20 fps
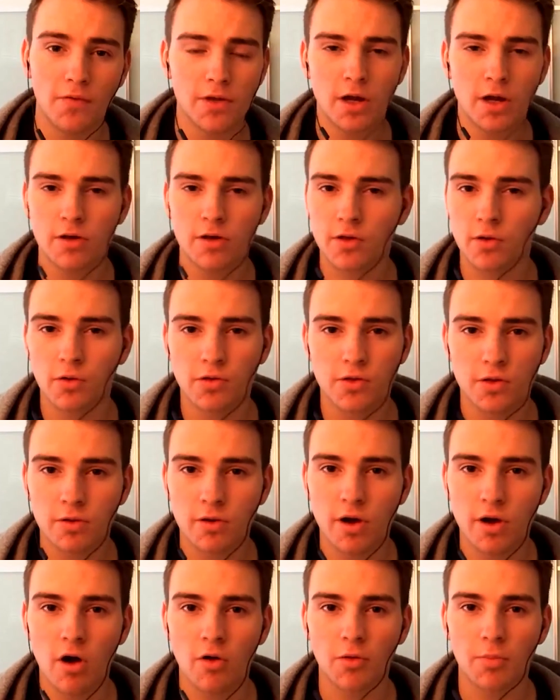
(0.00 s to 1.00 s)
scored 2
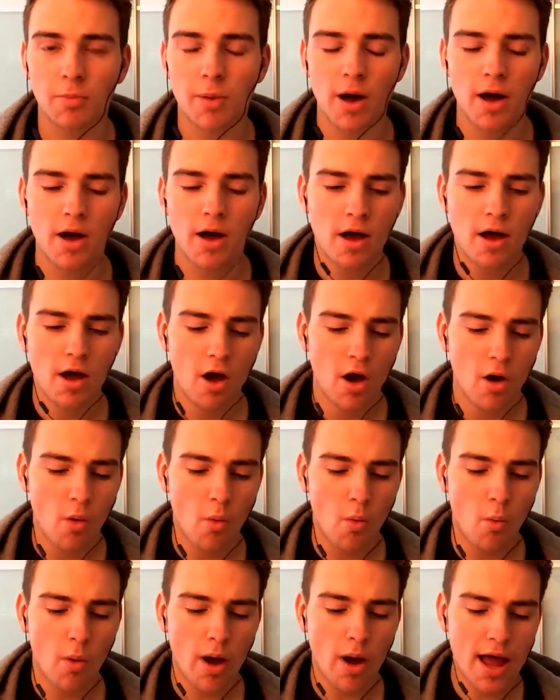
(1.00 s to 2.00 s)
goals. But
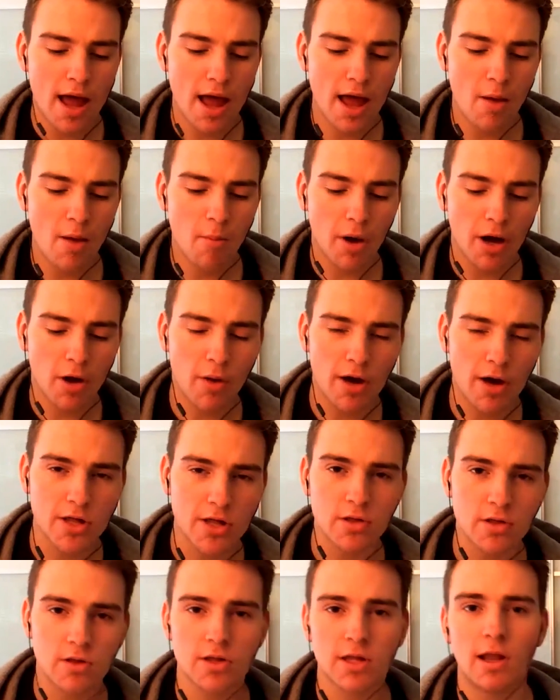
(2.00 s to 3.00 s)
where my
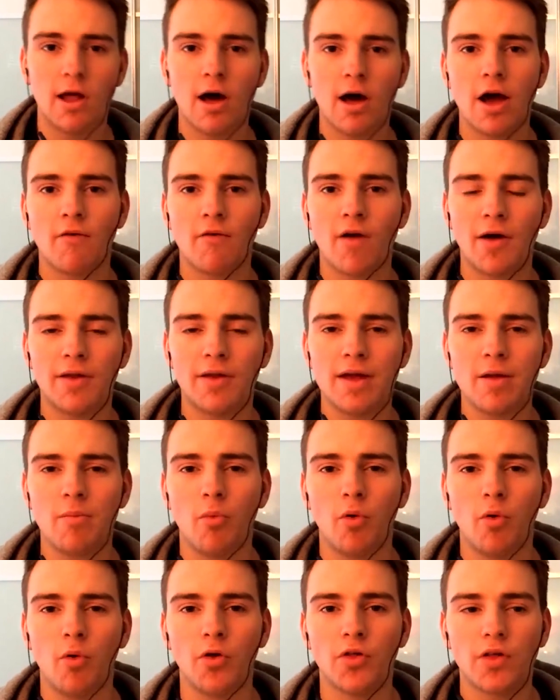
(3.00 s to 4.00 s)
question used to lie around him
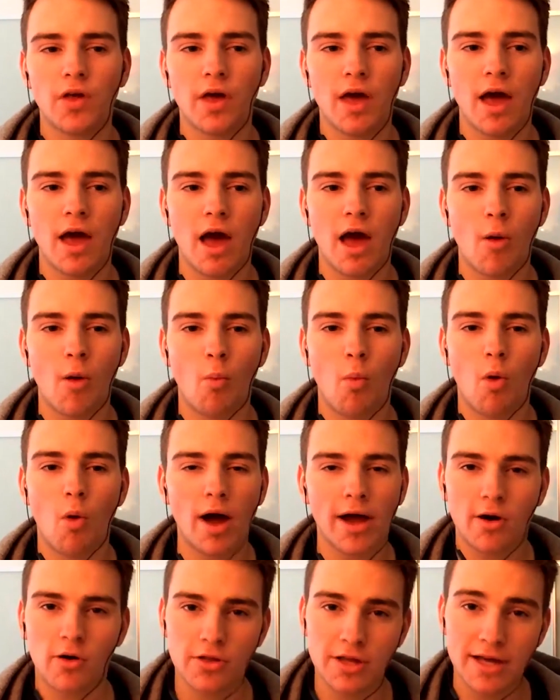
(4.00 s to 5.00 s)
was,
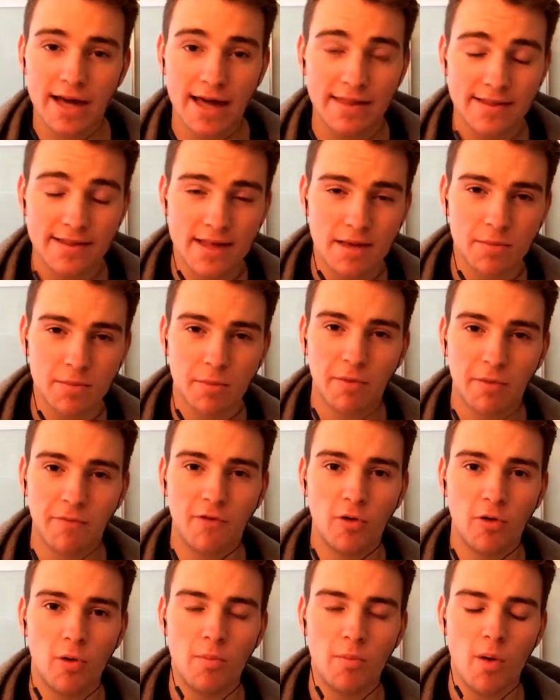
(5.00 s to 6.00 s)
why can't you get the team to
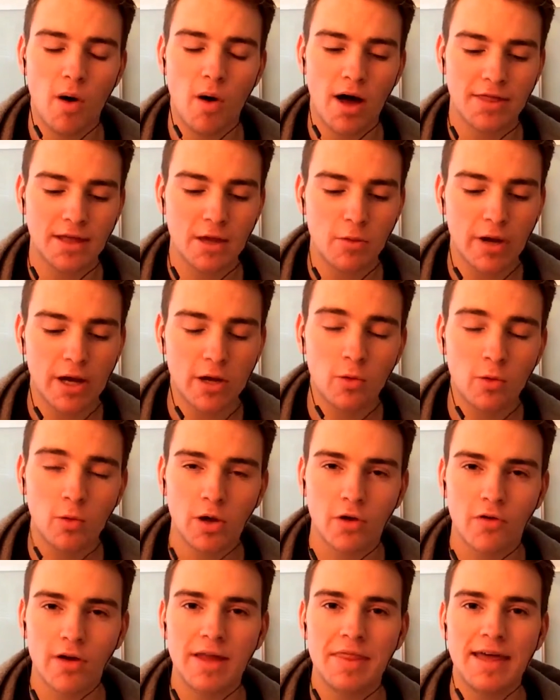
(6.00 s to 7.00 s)
perform? I think we can all
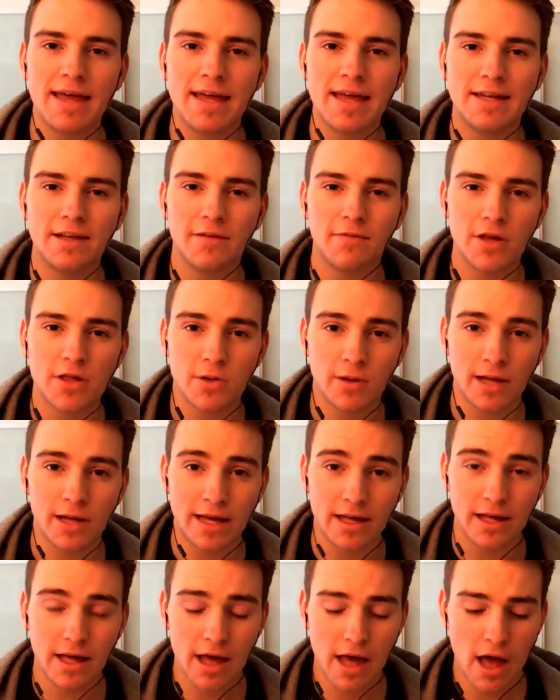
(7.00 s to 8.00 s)
agree that
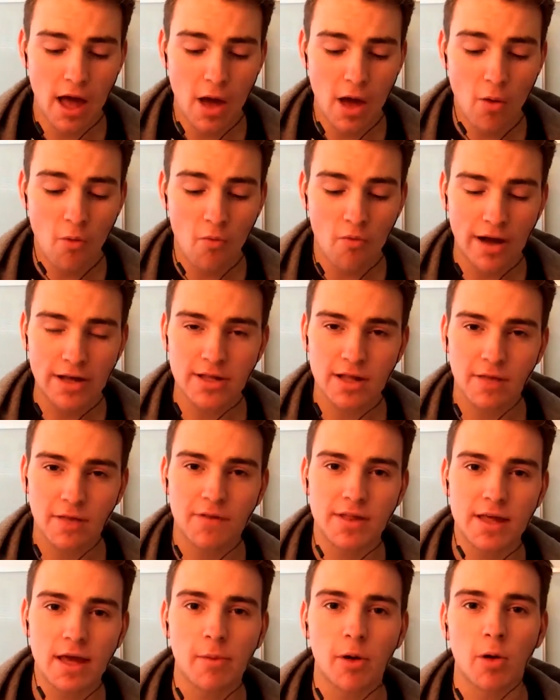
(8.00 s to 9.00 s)
individually, Rangers have a
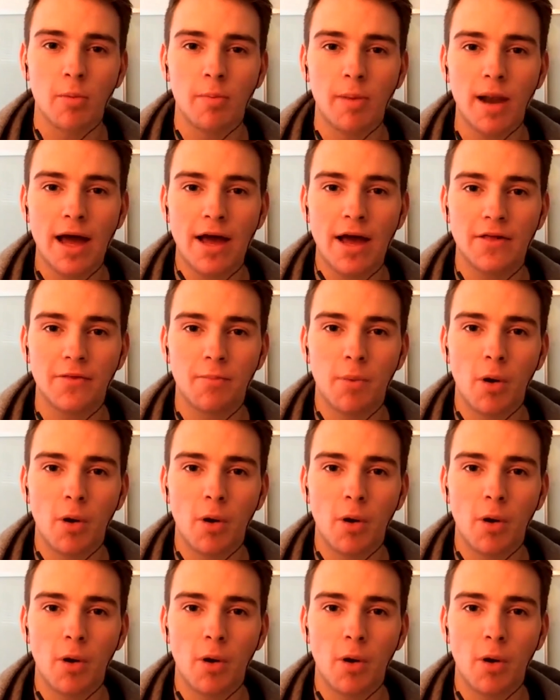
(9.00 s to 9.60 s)
team of good players, but